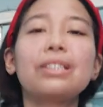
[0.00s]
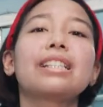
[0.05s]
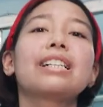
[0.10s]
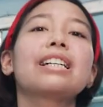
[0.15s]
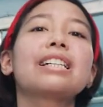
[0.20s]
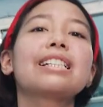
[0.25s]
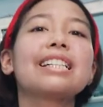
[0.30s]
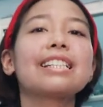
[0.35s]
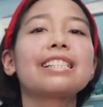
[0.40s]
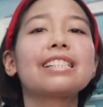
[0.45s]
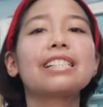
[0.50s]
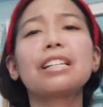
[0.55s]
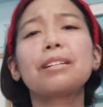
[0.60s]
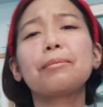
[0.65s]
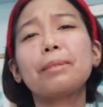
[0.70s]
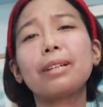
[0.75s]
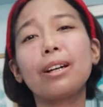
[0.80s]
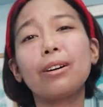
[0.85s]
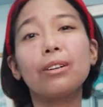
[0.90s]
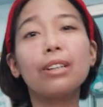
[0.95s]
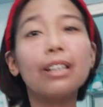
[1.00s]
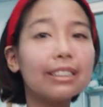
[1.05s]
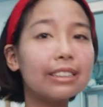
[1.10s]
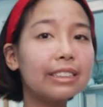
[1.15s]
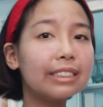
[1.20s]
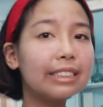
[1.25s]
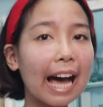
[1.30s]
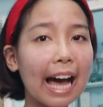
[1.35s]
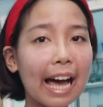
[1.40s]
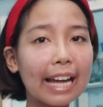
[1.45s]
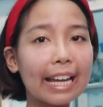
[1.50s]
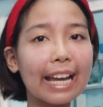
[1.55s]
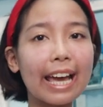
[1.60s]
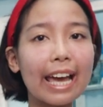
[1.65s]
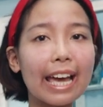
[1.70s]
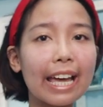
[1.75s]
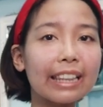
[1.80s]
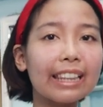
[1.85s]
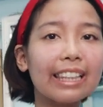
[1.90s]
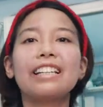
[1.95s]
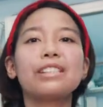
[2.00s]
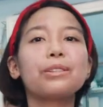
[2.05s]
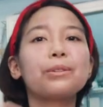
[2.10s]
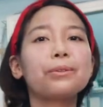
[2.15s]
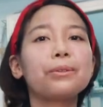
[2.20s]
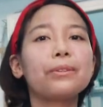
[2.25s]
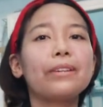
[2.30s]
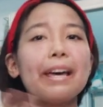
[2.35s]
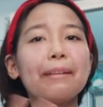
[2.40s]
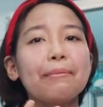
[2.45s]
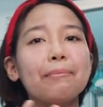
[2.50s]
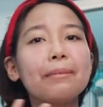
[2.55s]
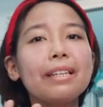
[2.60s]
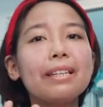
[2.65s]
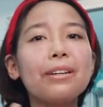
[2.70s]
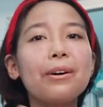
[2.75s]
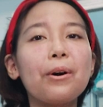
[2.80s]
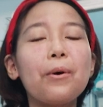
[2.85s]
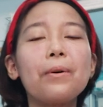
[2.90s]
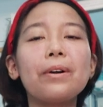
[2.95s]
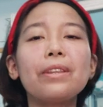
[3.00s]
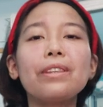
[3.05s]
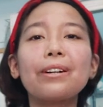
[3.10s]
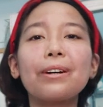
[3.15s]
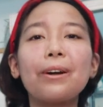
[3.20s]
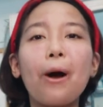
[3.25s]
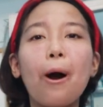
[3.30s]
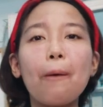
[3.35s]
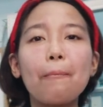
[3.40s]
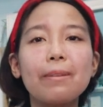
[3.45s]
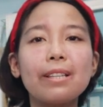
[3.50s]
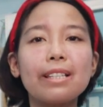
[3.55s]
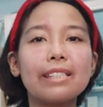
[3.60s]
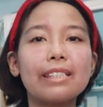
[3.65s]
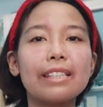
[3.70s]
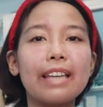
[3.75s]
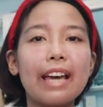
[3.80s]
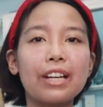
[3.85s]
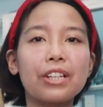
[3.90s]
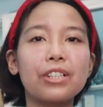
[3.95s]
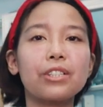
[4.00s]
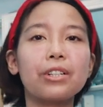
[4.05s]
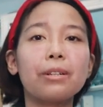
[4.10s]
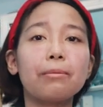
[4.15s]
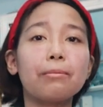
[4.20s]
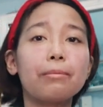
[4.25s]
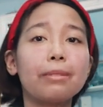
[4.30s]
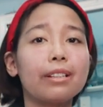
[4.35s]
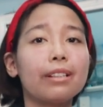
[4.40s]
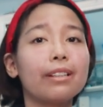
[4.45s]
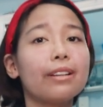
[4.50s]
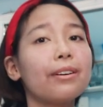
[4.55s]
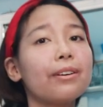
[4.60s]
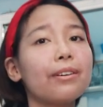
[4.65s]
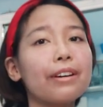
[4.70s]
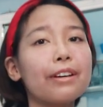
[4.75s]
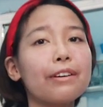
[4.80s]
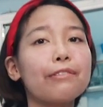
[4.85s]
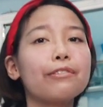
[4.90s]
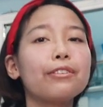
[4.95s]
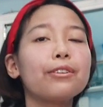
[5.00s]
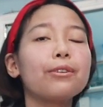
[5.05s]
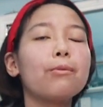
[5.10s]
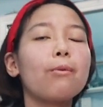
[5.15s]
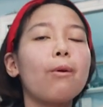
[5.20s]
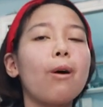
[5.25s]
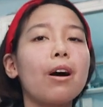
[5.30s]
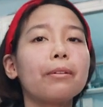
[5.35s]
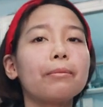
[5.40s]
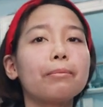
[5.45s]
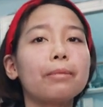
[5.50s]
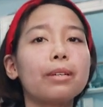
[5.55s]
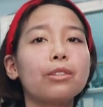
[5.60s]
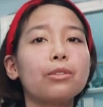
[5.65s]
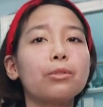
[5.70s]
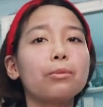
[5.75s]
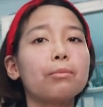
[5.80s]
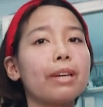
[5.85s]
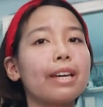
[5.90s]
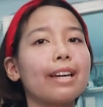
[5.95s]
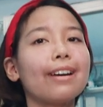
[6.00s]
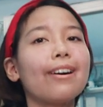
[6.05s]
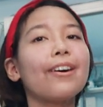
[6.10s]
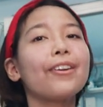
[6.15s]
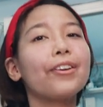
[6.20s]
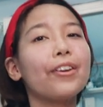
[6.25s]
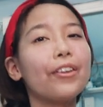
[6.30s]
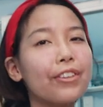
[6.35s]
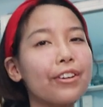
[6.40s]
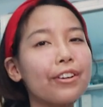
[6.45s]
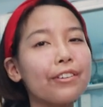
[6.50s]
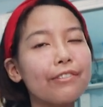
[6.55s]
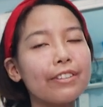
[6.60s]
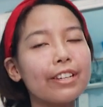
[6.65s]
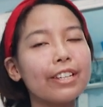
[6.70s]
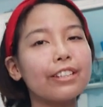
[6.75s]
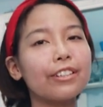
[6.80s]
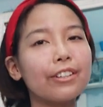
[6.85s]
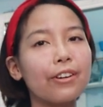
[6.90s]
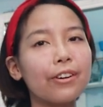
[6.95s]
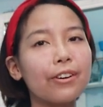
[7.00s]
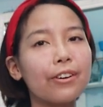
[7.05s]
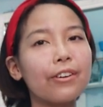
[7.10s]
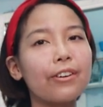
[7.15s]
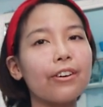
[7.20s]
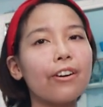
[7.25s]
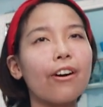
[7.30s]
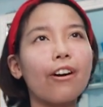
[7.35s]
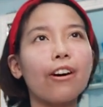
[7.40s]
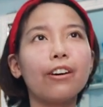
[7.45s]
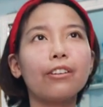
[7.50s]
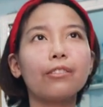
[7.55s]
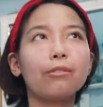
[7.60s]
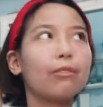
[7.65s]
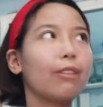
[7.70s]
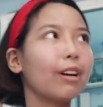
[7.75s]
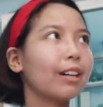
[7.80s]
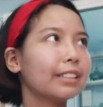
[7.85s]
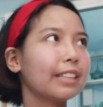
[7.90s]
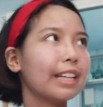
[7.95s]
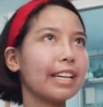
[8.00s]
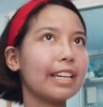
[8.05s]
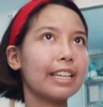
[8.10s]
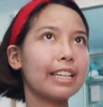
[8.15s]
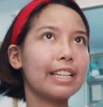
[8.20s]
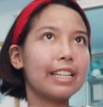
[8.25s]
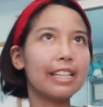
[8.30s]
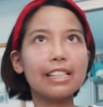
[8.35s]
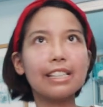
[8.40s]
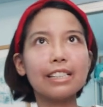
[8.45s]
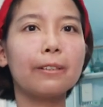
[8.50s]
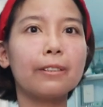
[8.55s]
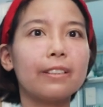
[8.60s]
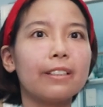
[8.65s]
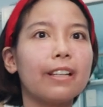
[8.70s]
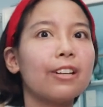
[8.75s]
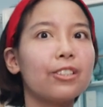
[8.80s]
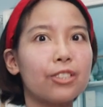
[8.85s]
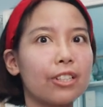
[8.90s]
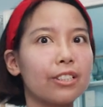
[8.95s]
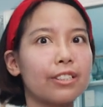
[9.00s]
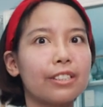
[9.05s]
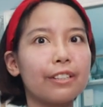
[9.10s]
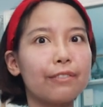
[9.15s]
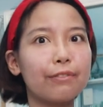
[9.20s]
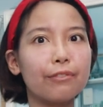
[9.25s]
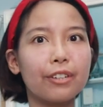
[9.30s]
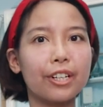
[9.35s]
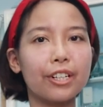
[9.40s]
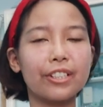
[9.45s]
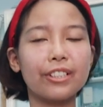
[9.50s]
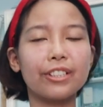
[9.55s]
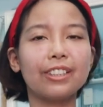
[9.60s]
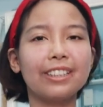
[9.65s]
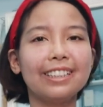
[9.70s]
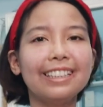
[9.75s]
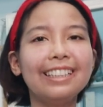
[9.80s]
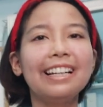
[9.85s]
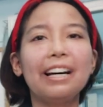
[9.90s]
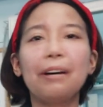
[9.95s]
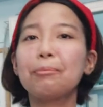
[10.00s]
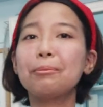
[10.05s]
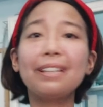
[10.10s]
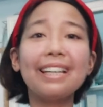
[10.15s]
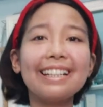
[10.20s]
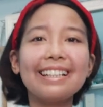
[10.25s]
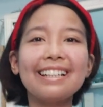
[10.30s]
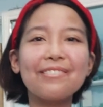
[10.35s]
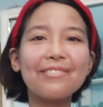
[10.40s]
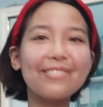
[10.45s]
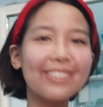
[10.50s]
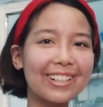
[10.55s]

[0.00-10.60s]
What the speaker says: nag-adjust na naman ako ng diet. So, let me know in the comment section below if you want me to make another video on what I eat. Adjusted version. Updated